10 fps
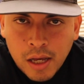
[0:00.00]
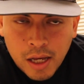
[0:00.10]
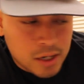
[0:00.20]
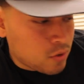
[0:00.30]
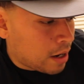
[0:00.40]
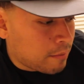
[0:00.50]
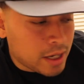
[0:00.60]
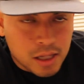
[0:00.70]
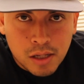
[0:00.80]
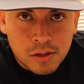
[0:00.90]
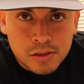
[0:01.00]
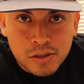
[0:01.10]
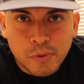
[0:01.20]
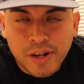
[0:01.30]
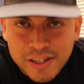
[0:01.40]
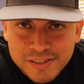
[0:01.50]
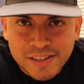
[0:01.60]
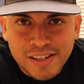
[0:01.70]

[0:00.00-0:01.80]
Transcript: I'd grab my clothes. So when I used to